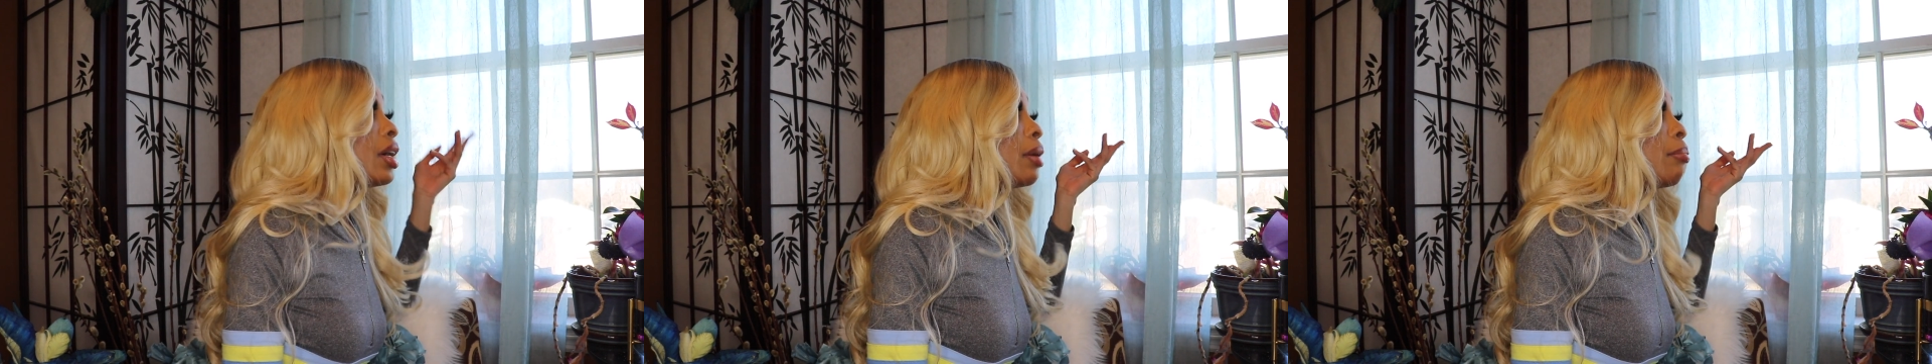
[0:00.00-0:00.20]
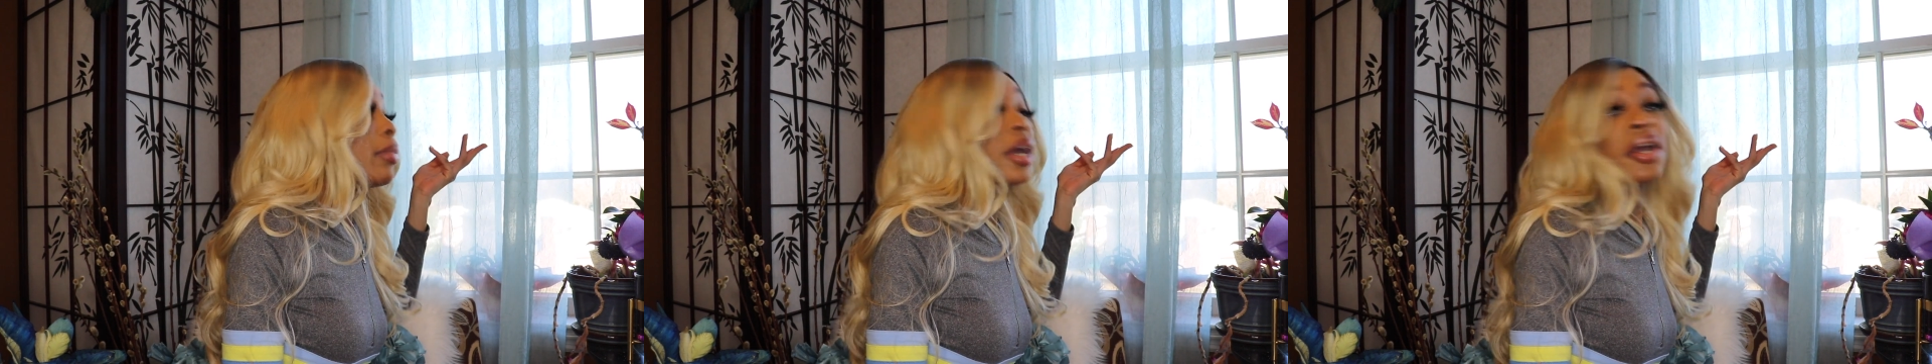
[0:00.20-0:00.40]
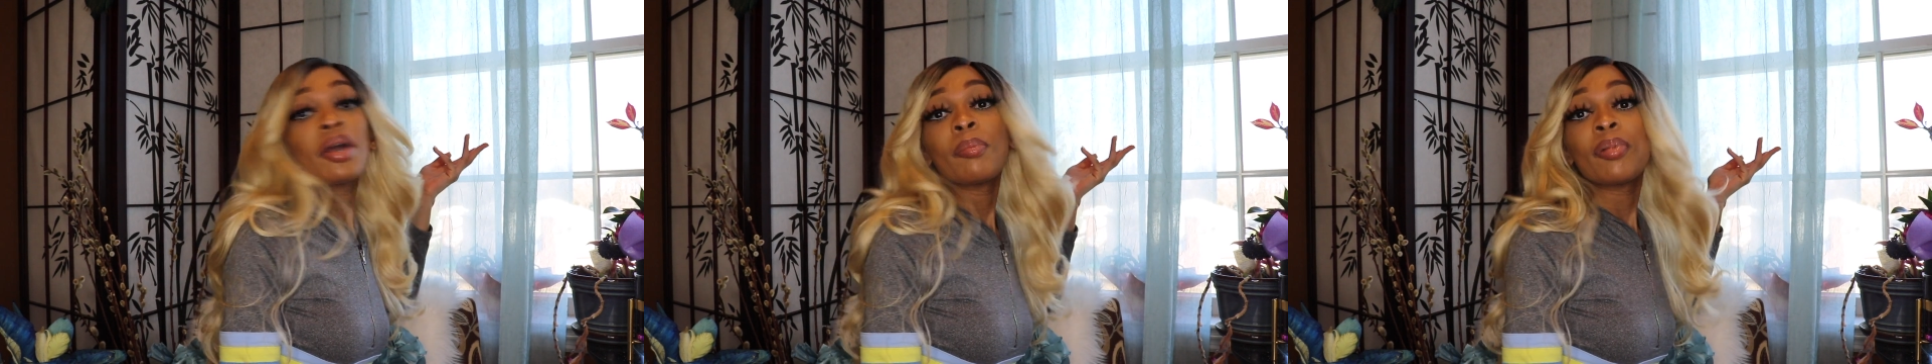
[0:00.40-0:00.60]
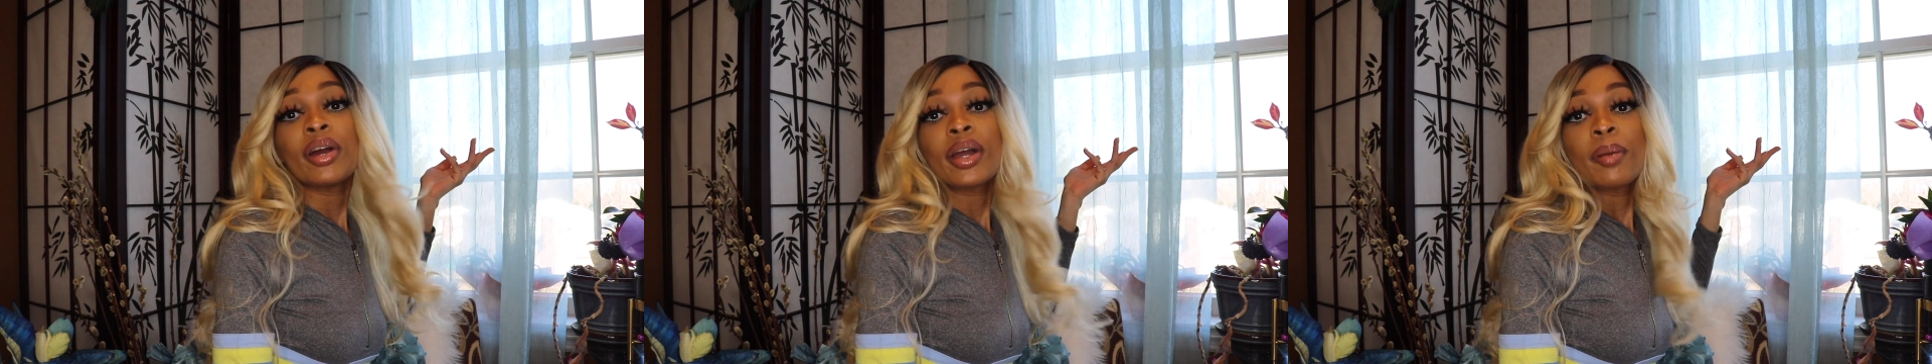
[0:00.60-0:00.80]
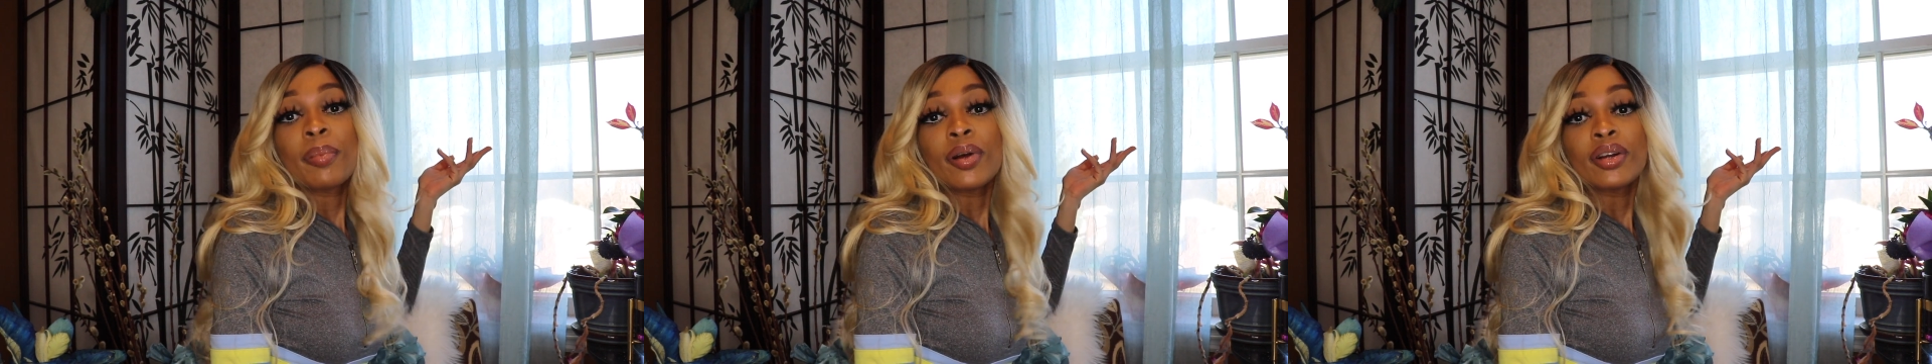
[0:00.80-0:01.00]
make or
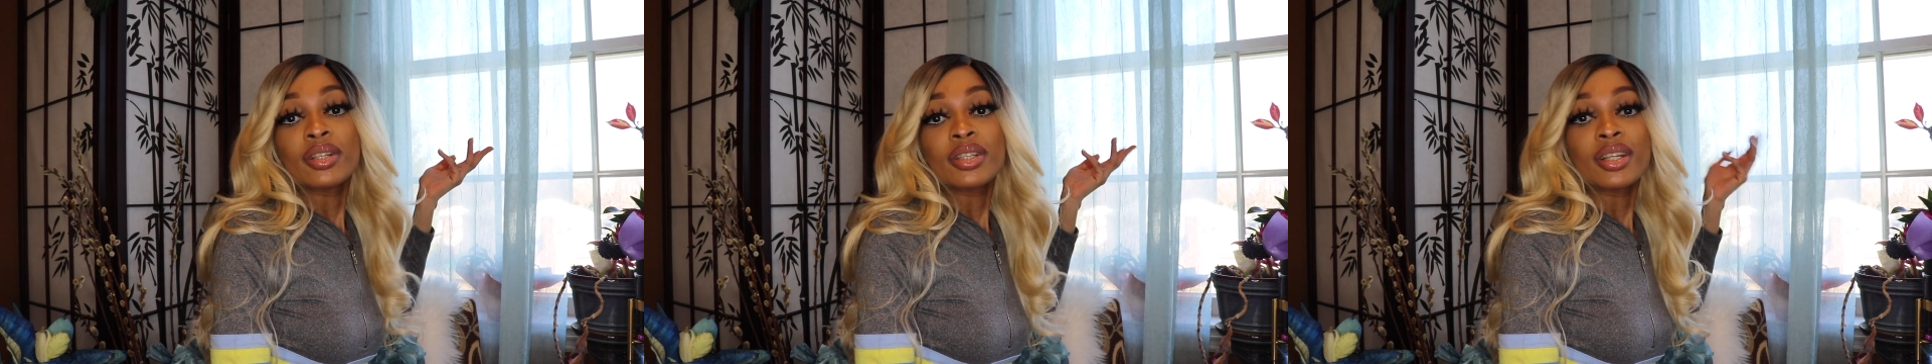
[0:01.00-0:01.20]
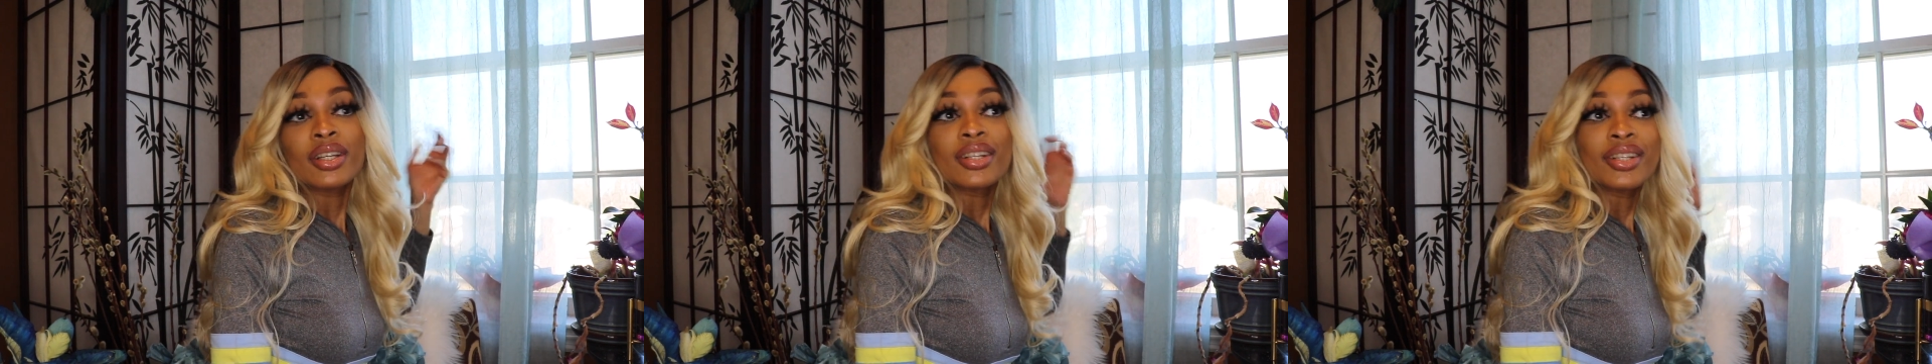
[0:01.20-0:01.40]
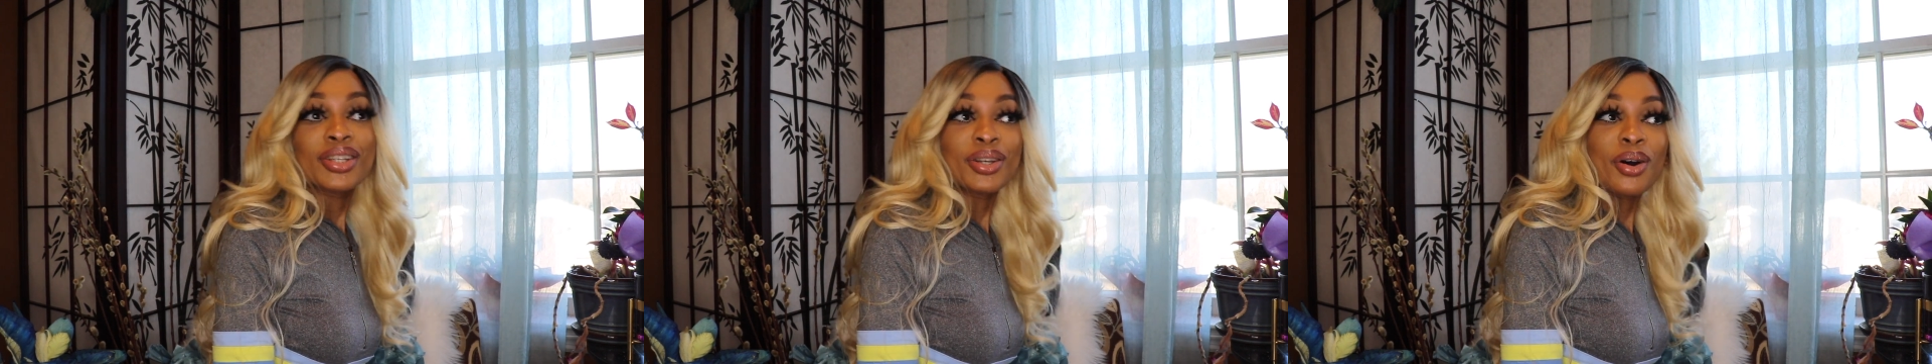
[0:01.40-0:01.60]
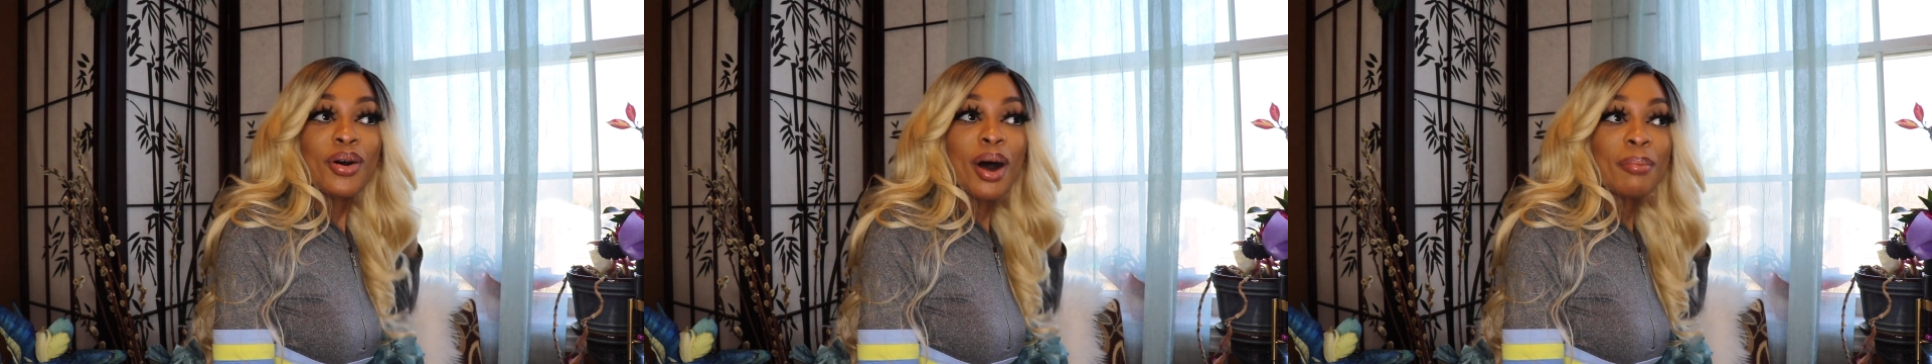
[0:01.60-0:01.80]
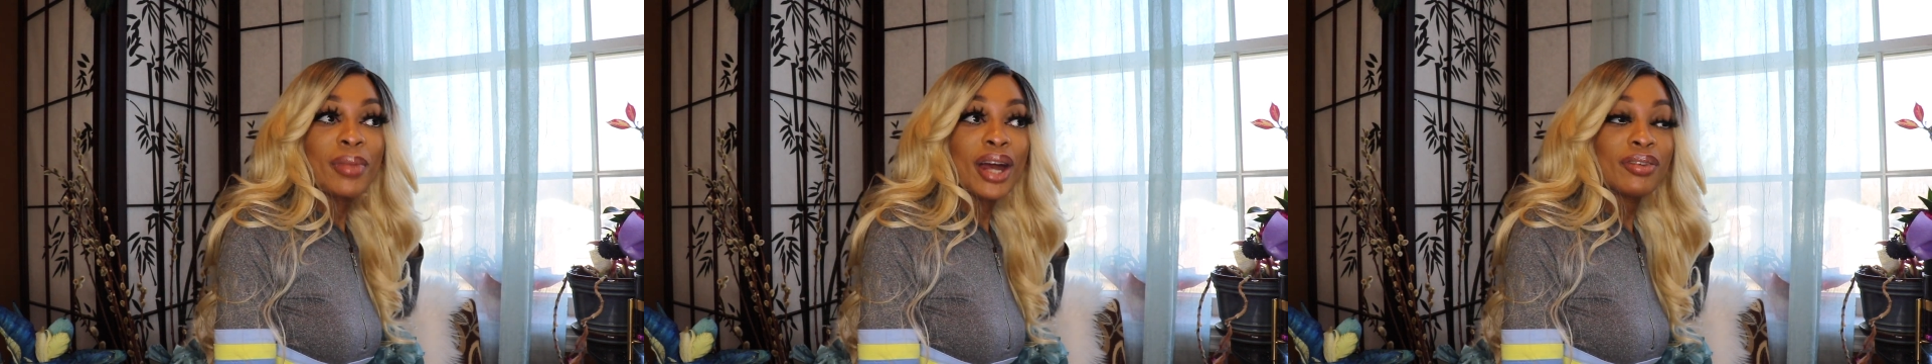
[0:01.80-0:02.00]
break a person, so
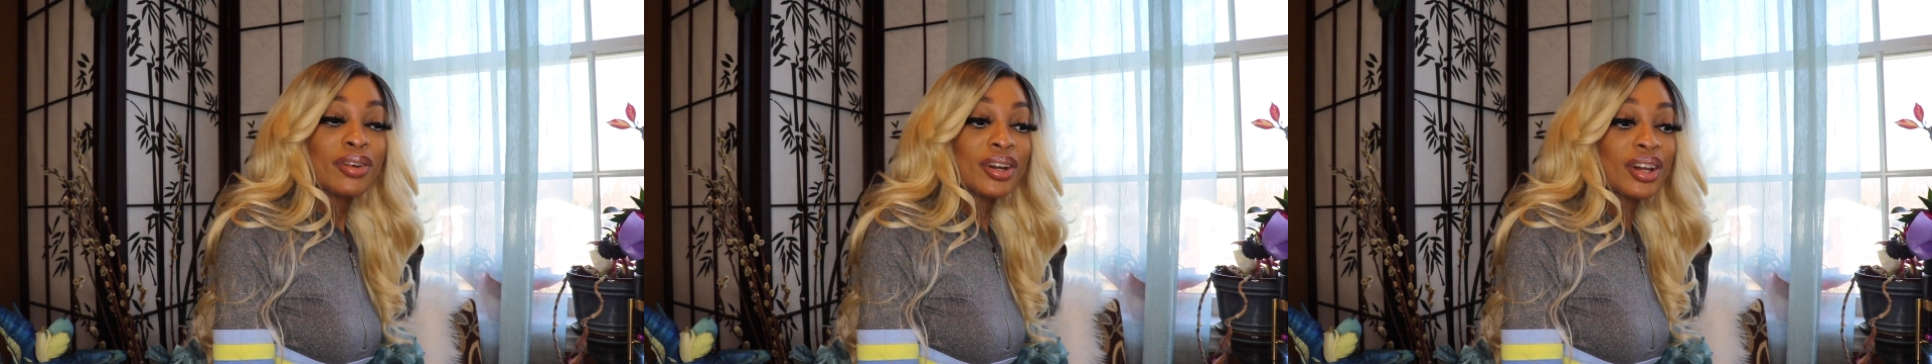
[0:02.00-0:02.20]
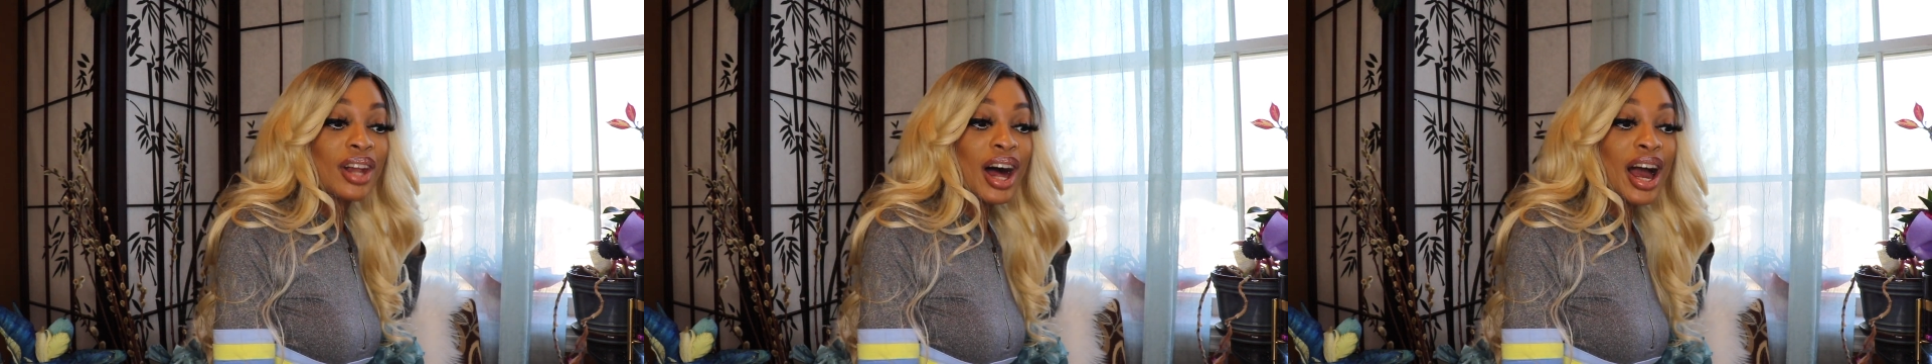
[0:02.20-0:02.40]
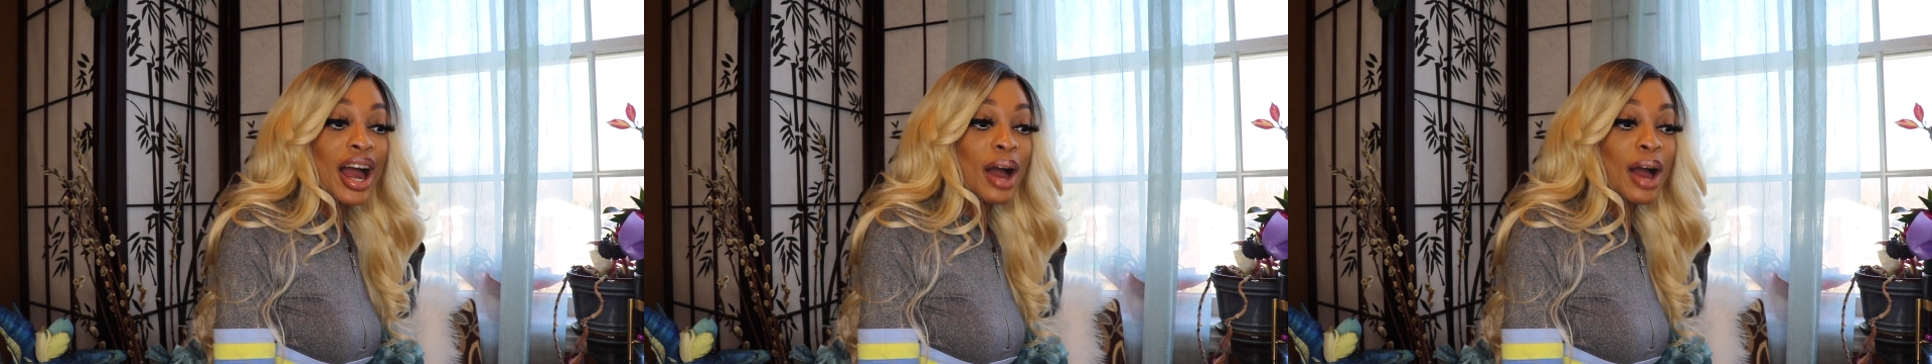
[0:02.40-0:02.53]
I'm not even gonna lie,